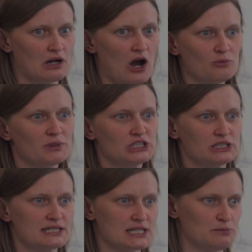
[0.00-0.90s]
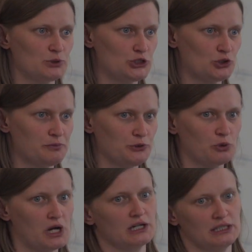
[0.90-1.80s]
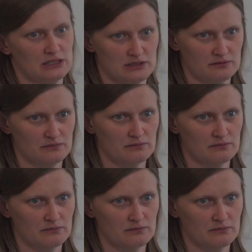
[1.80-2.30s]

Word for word: how much does that perturb your current?